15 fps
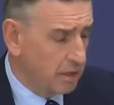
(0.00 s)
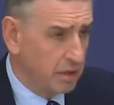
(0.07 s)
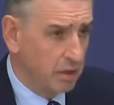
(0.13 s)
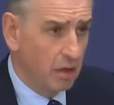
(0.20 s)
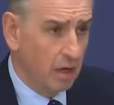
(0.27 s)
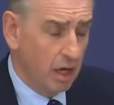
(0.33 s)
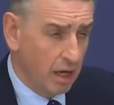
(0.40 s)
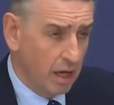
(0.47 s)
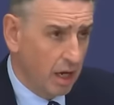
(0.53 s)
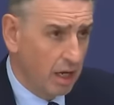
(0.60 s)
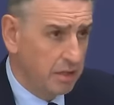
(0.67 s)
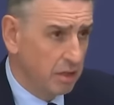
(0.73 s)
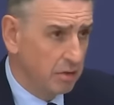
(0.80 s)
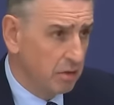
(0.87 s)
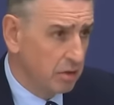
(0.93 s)
I don't
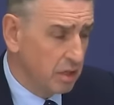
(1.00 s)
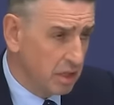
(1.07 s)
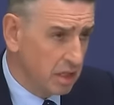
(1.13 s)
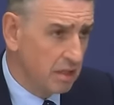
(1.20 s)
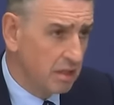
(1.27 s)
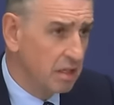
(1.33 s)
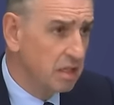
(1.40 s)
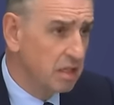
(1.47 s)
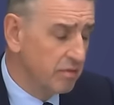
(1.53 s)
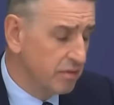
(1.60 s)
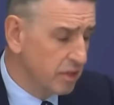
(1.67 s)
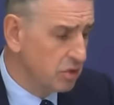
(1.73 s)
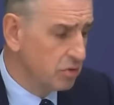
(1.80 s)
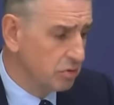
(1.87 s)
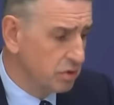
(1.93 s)
know the
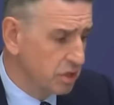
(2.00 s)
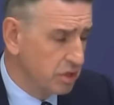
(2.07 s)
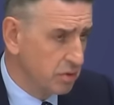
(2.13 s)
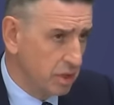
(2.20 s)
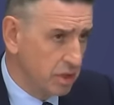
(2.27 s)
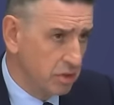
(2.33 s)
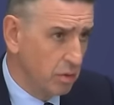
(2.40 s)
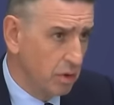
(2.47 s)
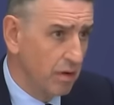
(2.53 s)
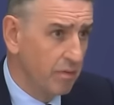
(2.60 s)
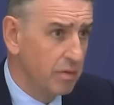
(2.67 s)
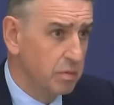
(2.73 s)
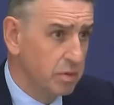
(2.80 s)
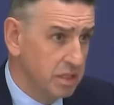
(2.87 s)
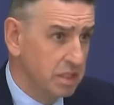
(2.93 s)
individual situation
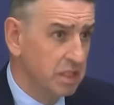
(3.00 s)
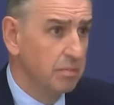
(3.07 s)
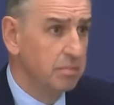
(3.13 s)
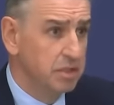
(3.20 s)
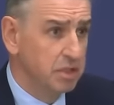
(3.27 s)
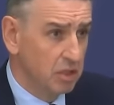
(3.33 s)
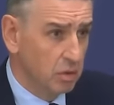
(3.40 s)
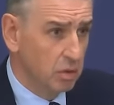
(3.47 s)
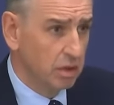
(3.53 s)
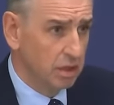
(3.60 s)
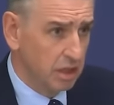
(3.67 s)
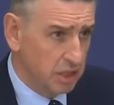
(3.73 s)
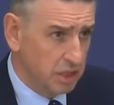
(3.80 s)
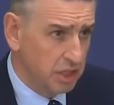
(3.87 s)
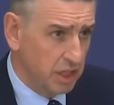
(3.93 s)
where it was
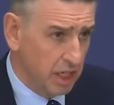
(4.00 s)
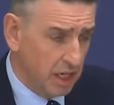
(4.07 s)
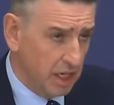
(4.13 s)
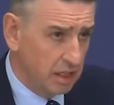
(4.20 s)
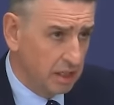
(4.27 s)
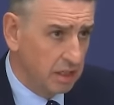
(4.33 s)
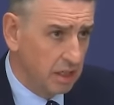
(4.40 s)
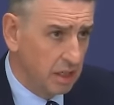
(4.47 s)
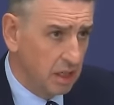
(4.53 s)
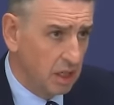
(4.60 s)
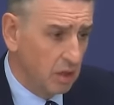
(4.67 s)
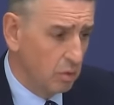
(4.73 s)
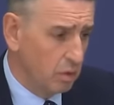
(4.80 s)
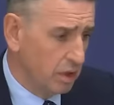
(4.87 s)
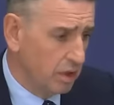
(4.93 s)
subsequently shared
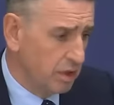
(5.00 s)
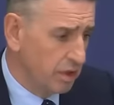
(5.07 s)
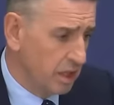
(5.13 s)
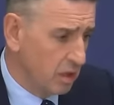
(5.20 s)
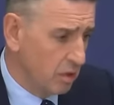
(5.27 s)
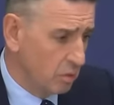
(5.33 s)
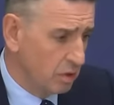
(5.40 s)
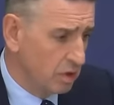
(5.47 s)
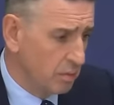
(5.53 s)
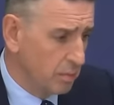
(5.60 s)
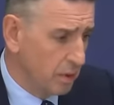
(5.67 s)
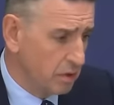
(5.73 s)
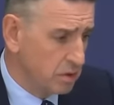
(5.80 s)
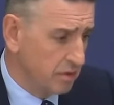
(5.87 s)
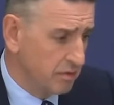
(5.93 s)
with
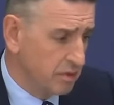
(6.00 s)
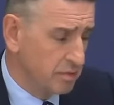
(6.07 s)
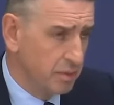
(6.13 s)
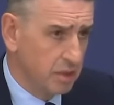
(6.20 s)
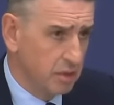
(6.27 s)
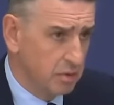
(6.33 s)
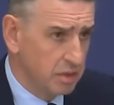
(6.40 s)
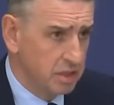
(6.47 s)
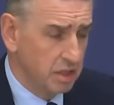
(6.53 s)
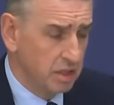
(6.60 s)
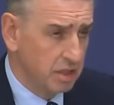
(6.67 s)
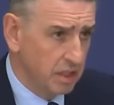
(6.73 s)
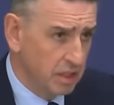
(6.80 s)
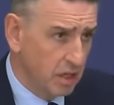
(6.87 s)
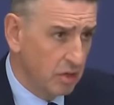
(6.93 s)
the post office, but there was
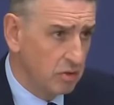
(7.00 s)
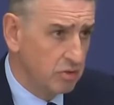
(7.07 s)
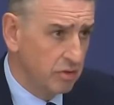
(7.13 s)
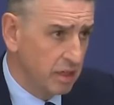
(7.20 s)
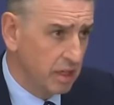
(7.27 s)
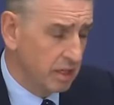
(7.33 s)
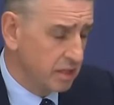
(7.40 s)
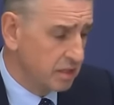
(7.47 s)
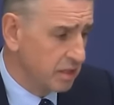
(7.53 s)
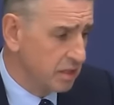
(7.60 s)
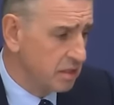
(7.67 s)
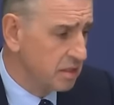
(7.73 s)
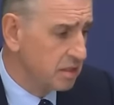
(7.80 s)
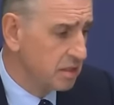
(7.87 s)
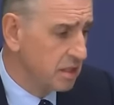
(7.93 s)
certainly those
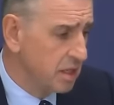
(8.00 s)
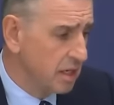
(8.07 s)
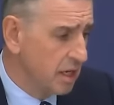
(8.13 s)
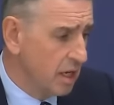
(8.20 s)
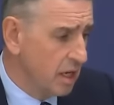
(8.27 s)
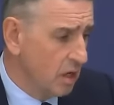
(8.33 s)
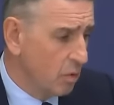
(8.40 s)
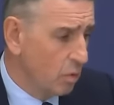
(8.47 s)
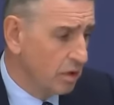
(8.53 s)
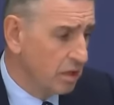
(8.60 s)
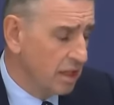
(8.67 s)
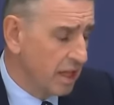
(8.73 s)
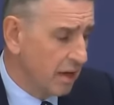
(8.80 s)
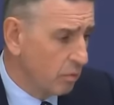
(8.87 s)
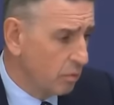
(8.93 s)
reluctance.
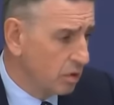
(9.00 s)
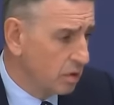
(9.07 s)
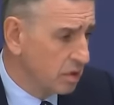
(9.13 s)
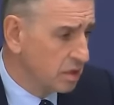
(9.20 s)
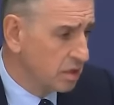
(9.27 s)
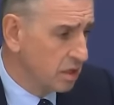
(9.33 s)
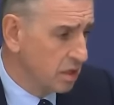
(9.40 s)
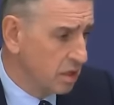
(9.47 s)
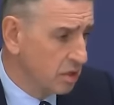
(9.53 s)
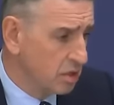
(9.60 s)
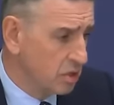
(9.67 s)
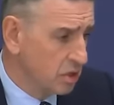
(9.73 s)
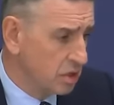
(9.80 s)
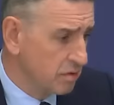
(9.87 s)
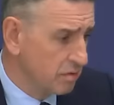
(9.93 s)
Whether that was
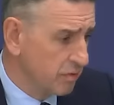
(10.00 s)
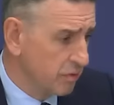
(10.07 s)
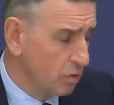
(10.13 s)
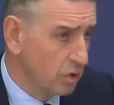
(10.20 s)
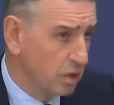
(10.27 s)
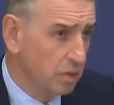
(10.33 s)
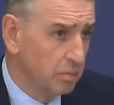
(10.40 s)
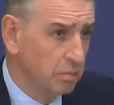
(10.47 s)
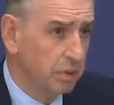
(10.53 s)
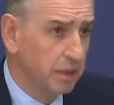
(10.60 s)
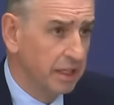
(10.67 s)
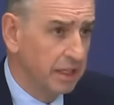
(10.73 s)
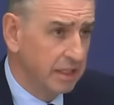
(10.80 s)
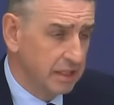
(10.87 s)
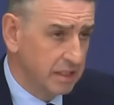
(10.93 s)
just for
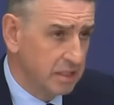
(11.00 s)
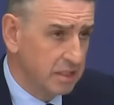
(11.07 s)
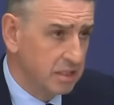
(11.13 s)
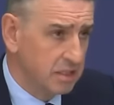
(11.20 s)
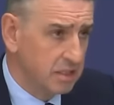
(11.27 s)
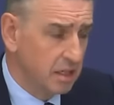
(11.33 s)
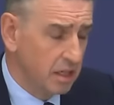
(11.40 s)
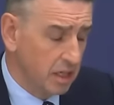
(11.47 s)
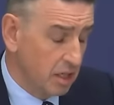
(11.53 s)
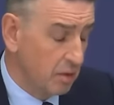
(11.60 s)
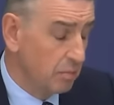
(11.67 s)
completeness